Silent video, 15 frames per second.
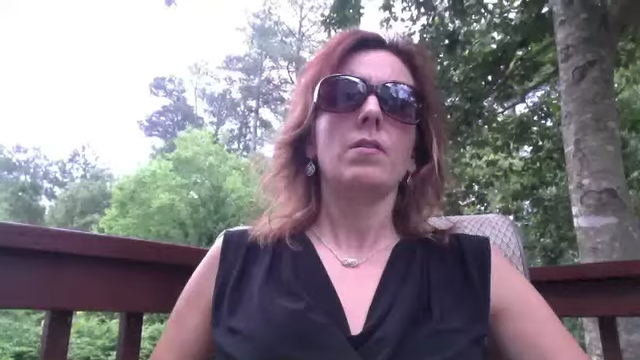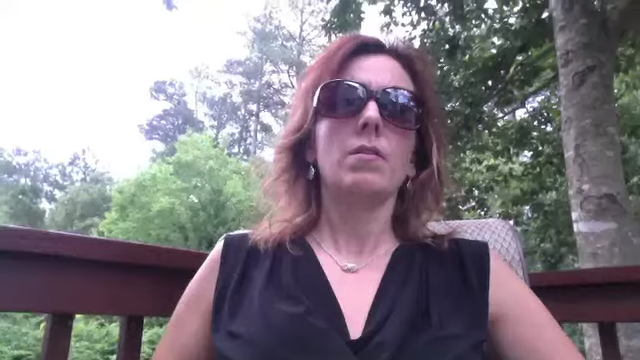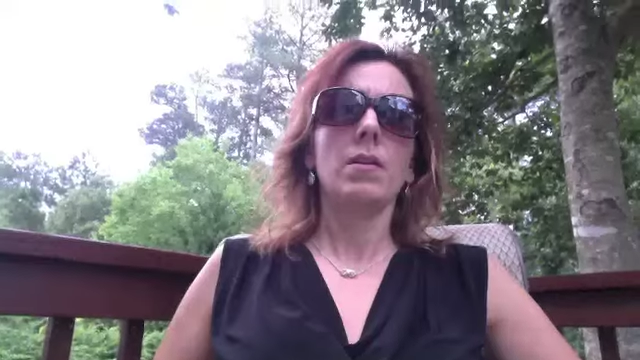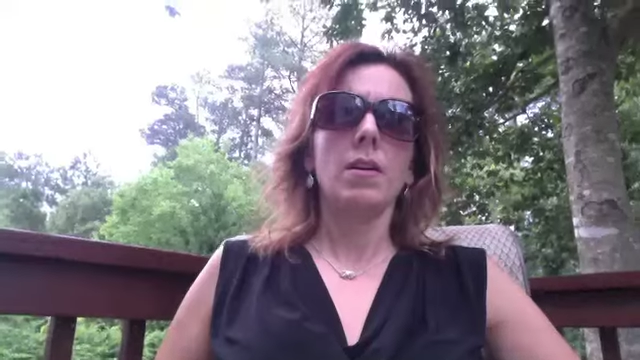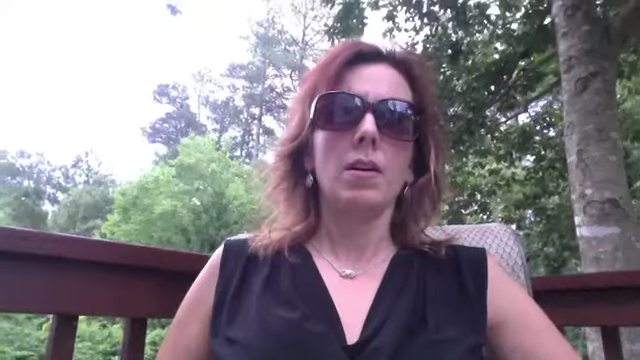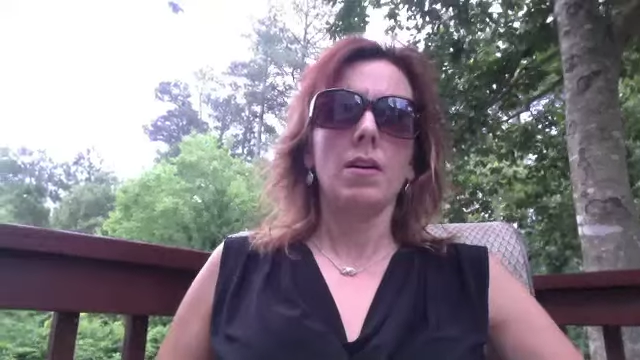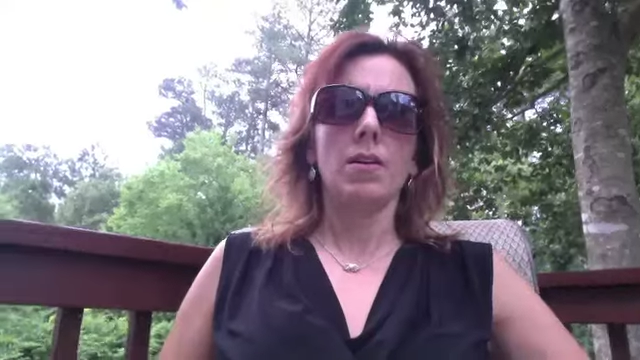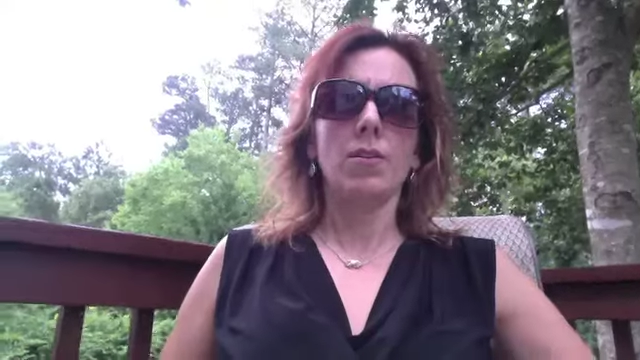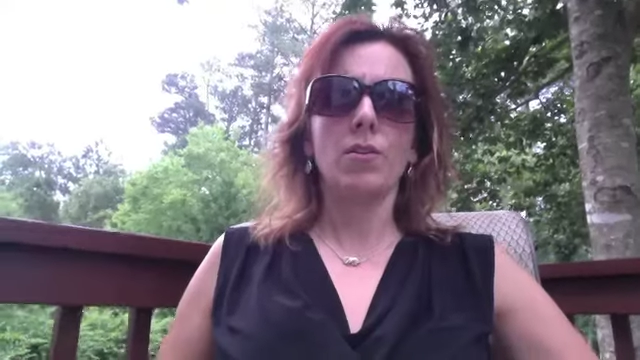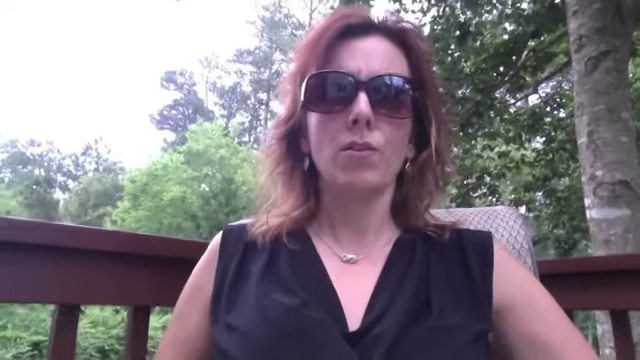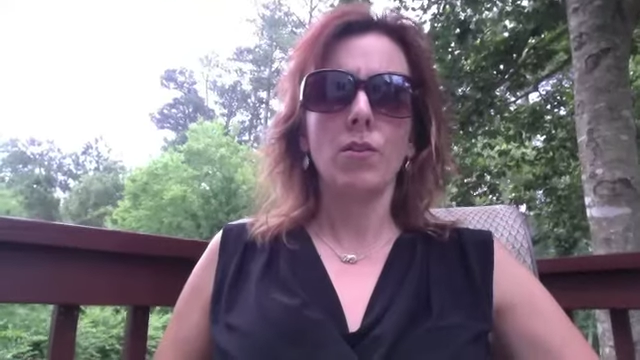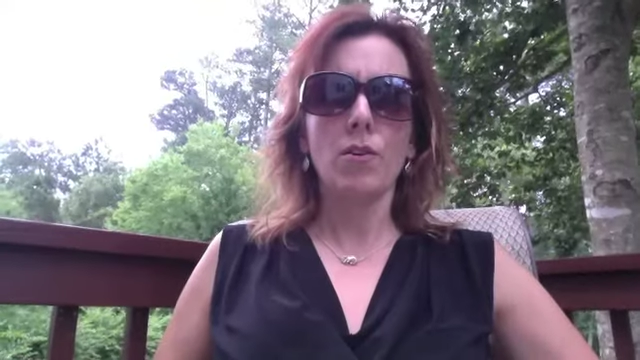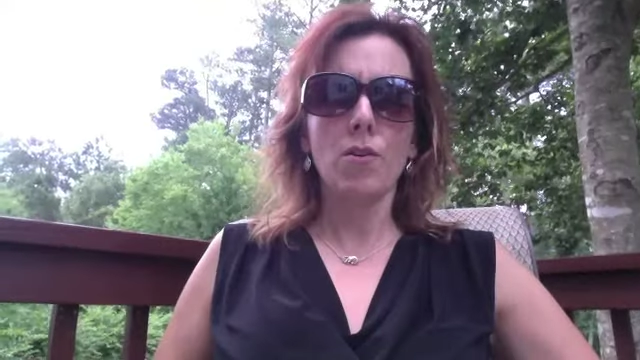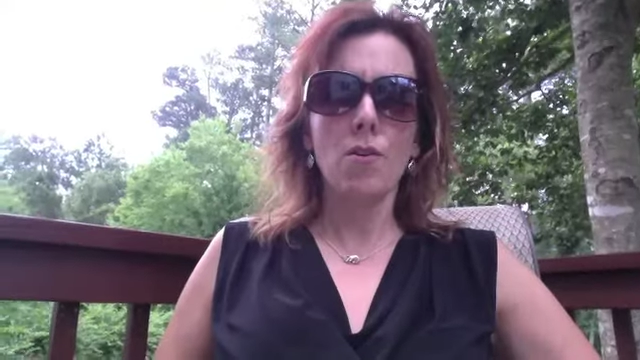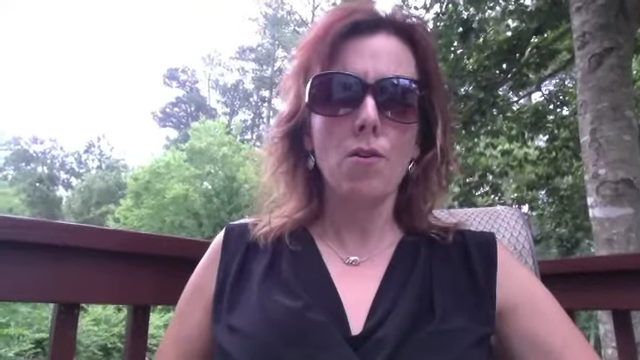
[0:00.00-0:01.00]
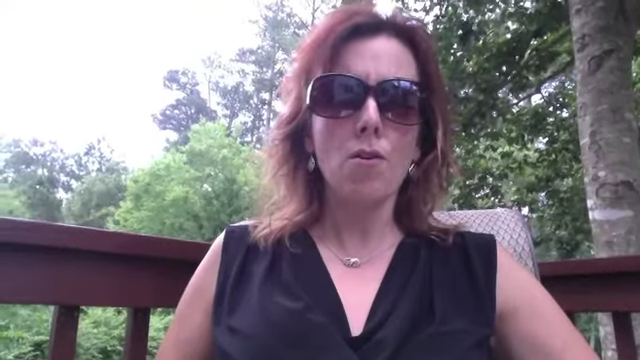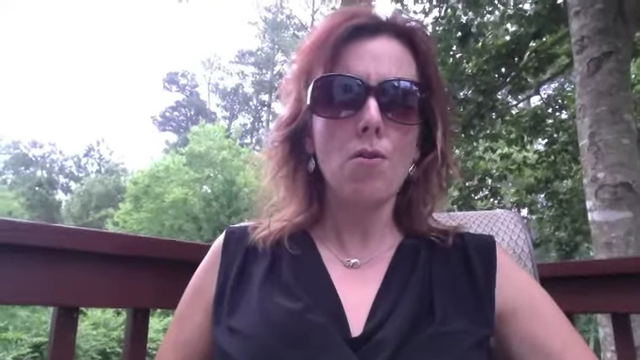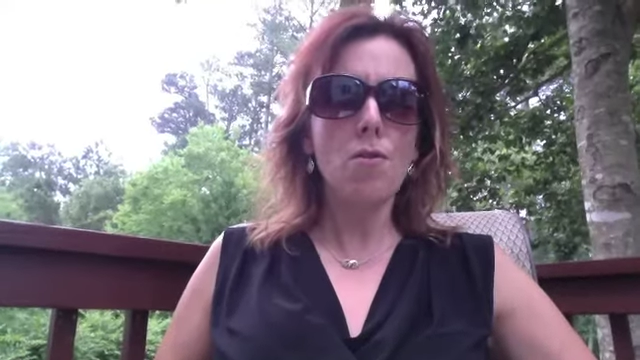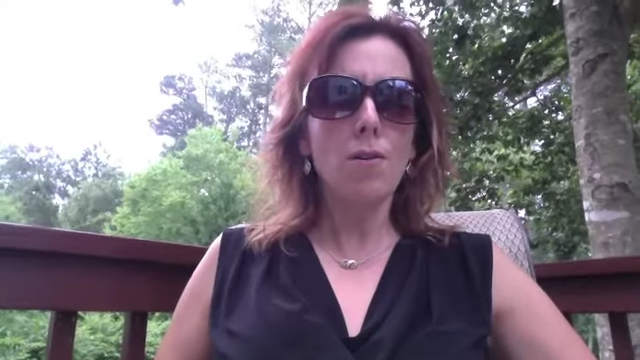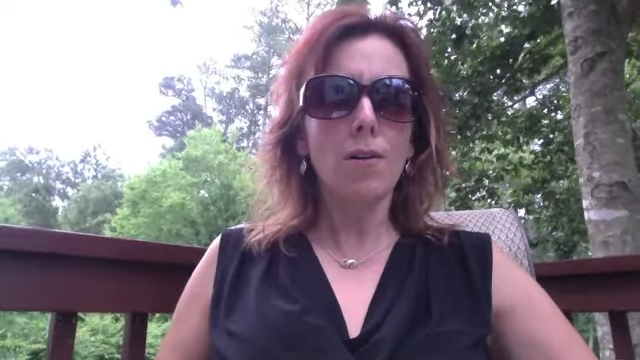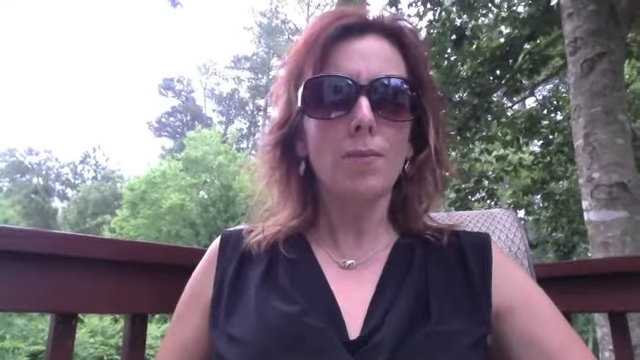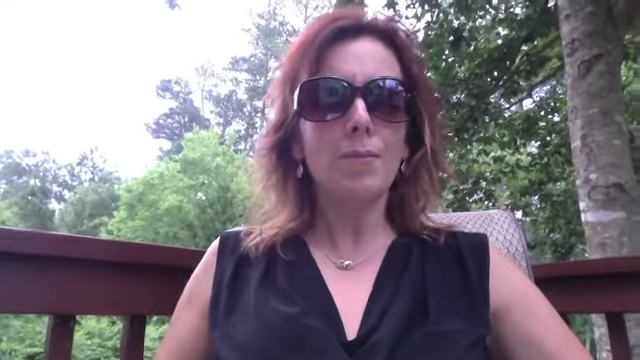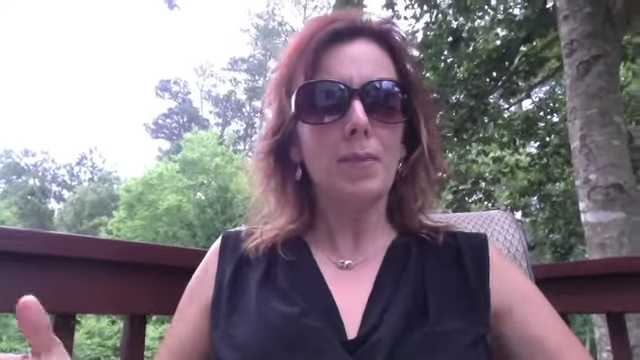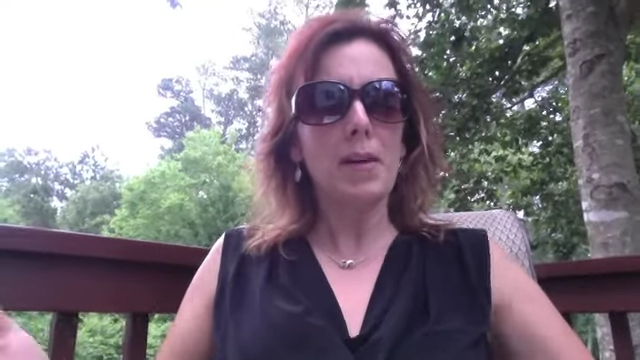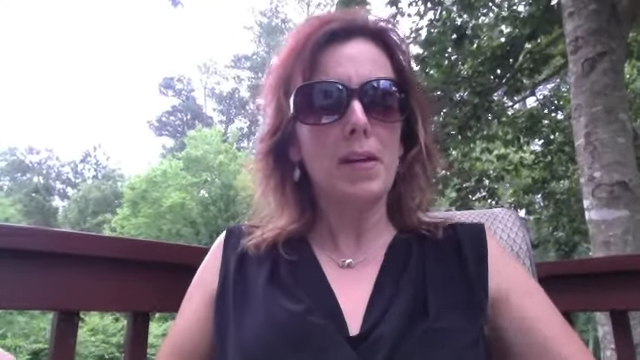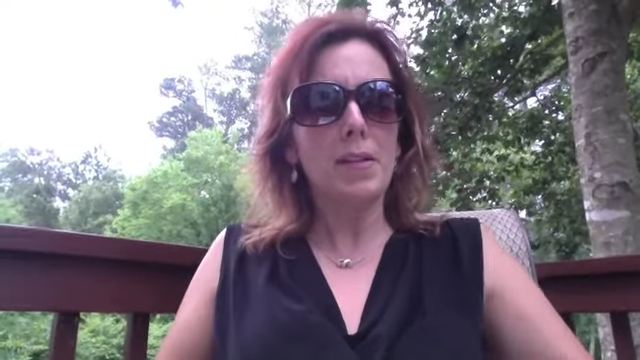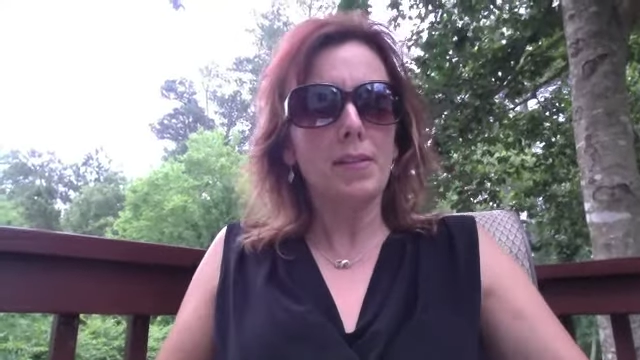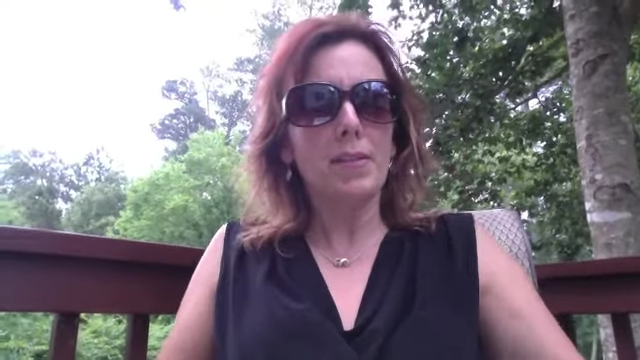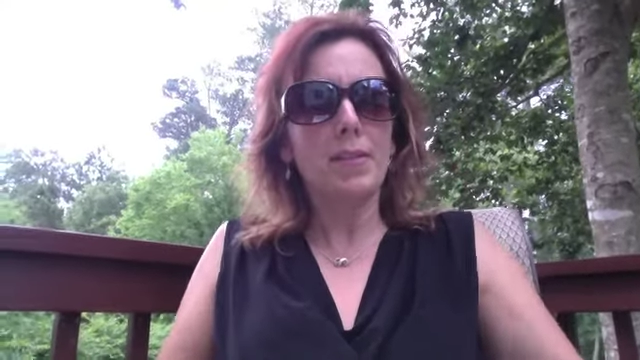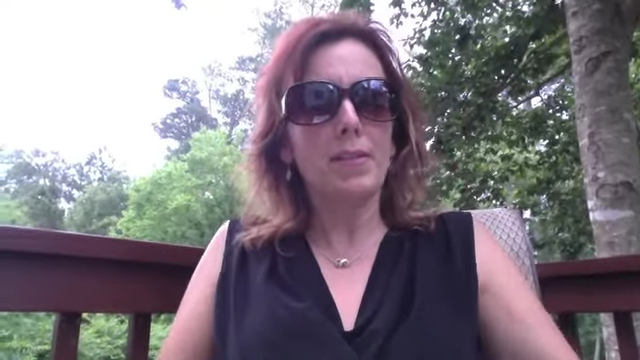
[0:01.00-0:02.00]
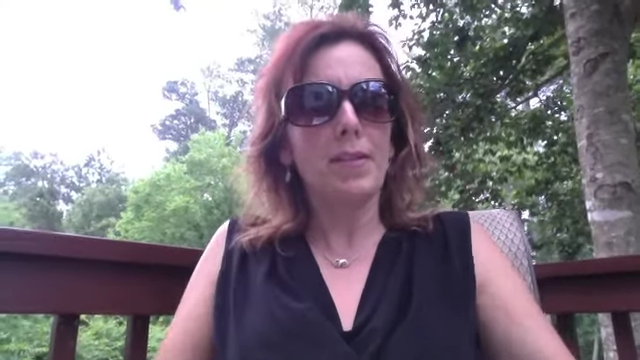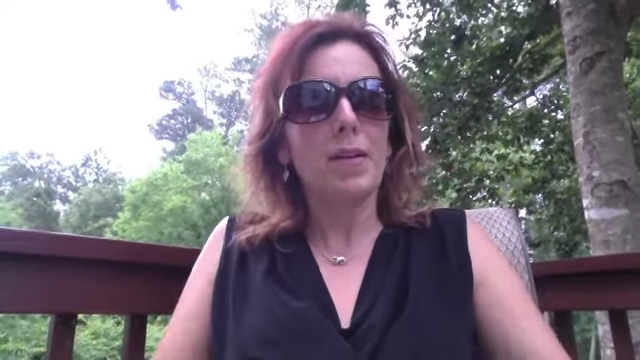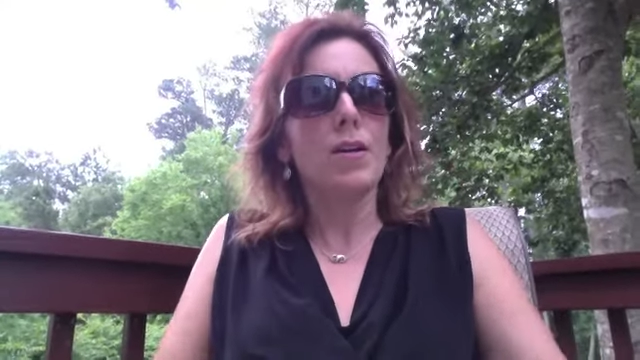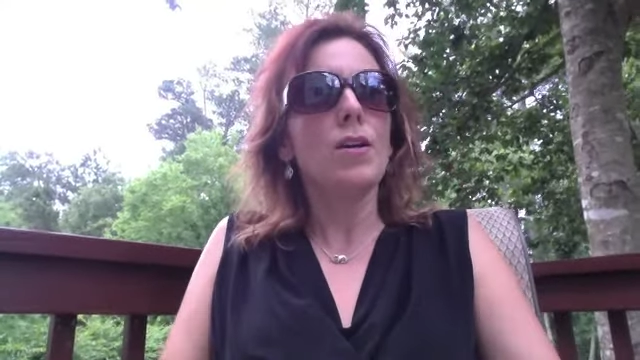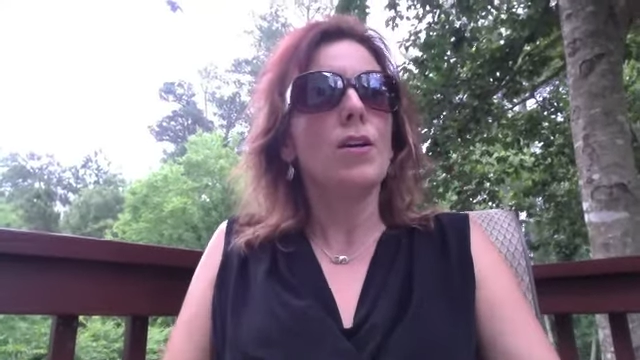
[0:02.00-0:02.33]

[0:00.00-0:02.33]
Okay, so it's